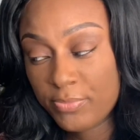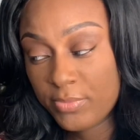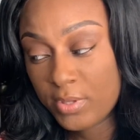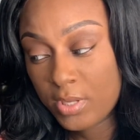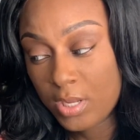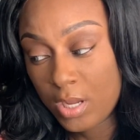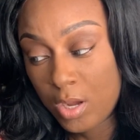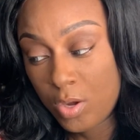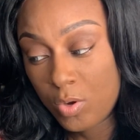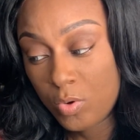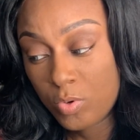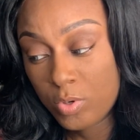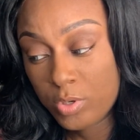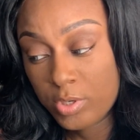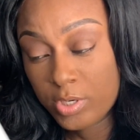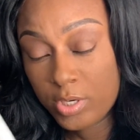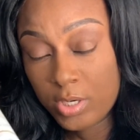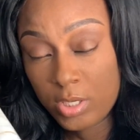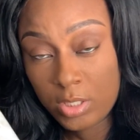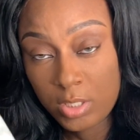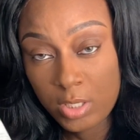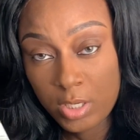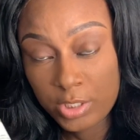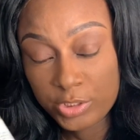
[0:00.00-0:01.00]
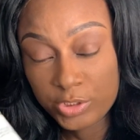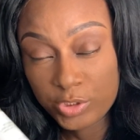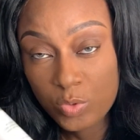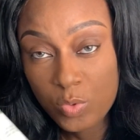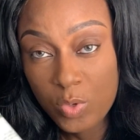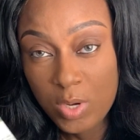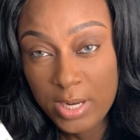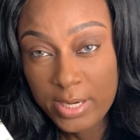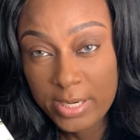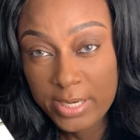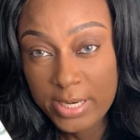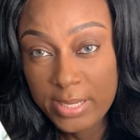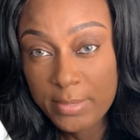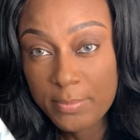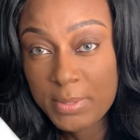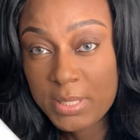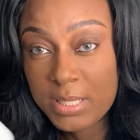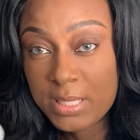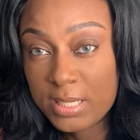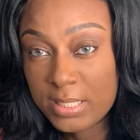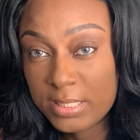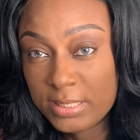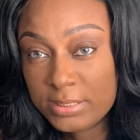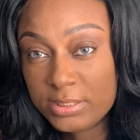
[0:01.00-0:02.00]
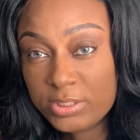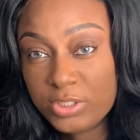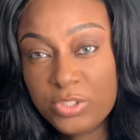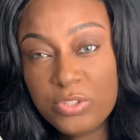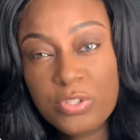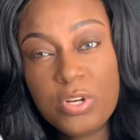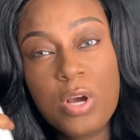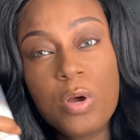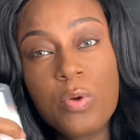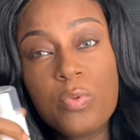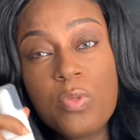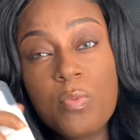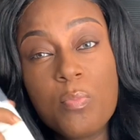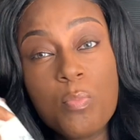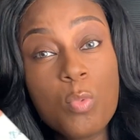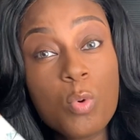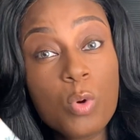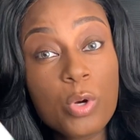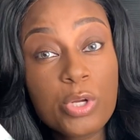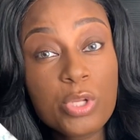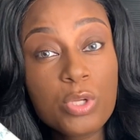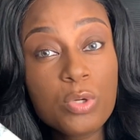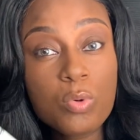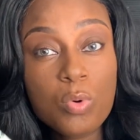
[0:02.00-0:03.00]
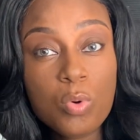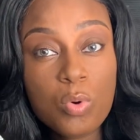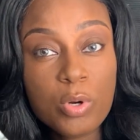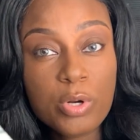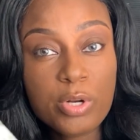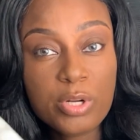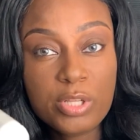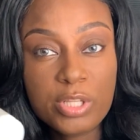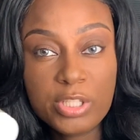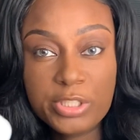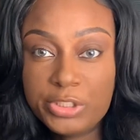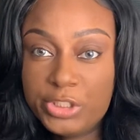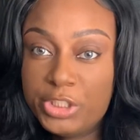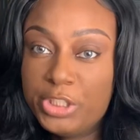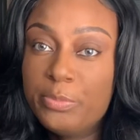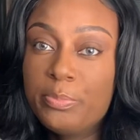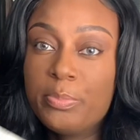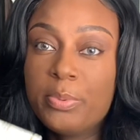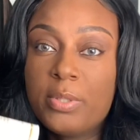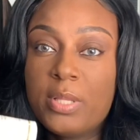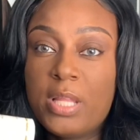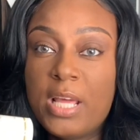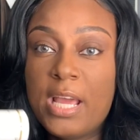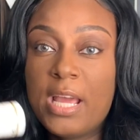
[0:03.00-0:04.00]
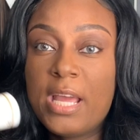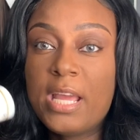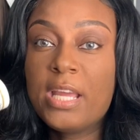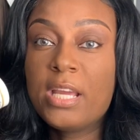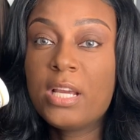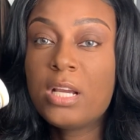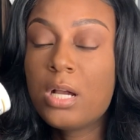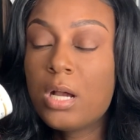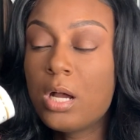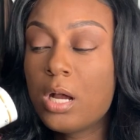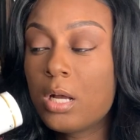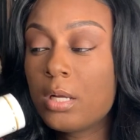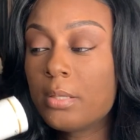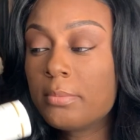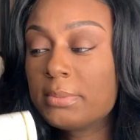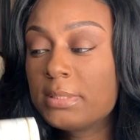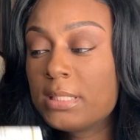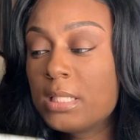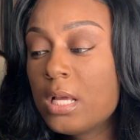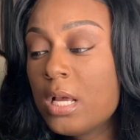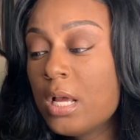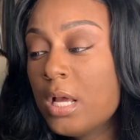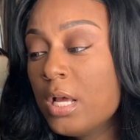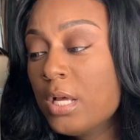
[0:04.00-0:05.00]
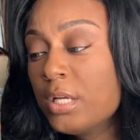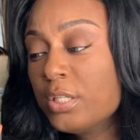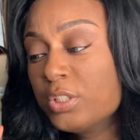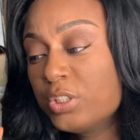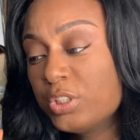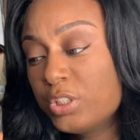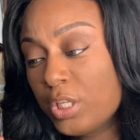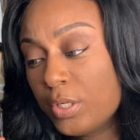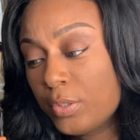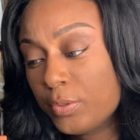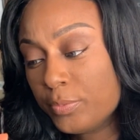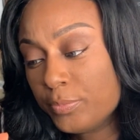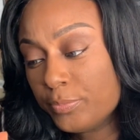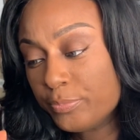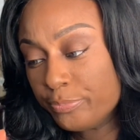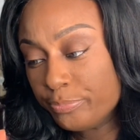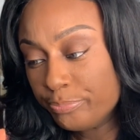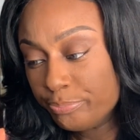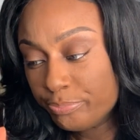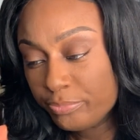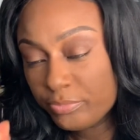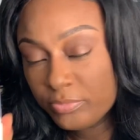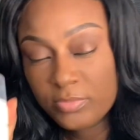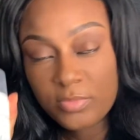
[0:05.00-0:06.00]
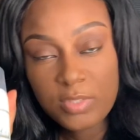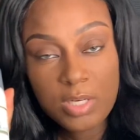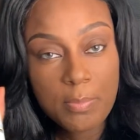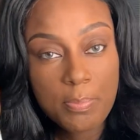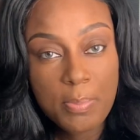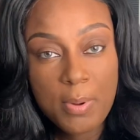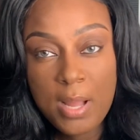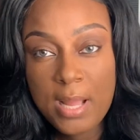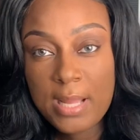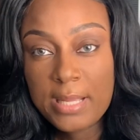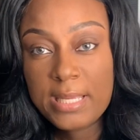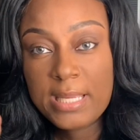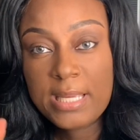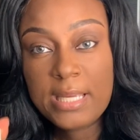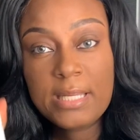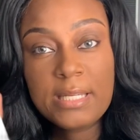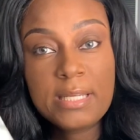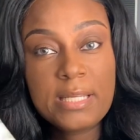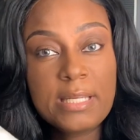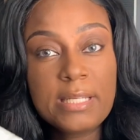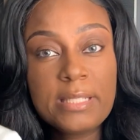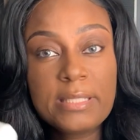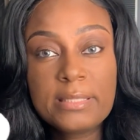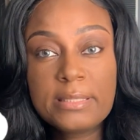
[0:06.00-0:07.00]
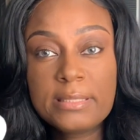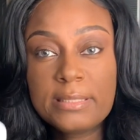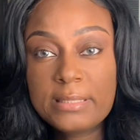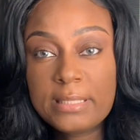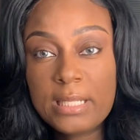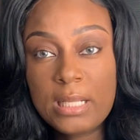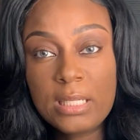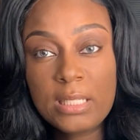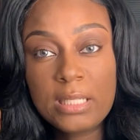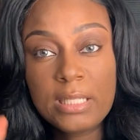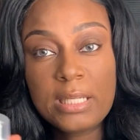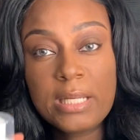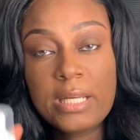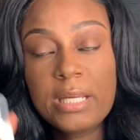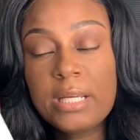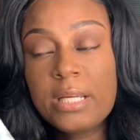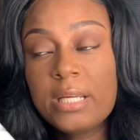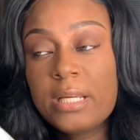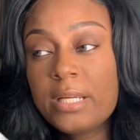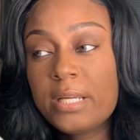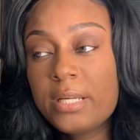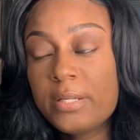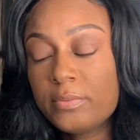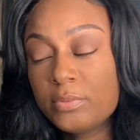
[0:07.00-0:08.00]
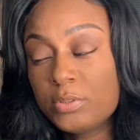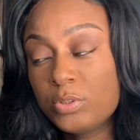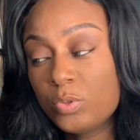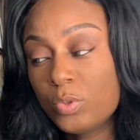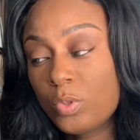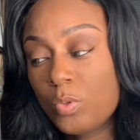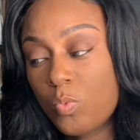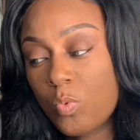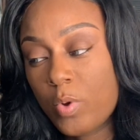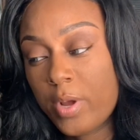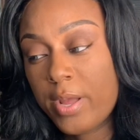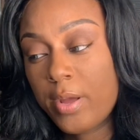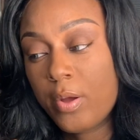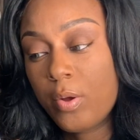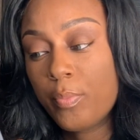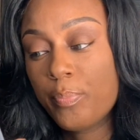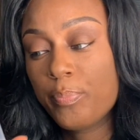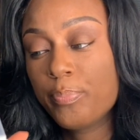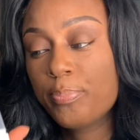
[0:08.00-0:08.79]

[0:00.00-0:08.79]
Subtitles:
I ordered a large quantity, because the more you order, the cheaper that it comes. So upon getting it, selling it, it was doing well.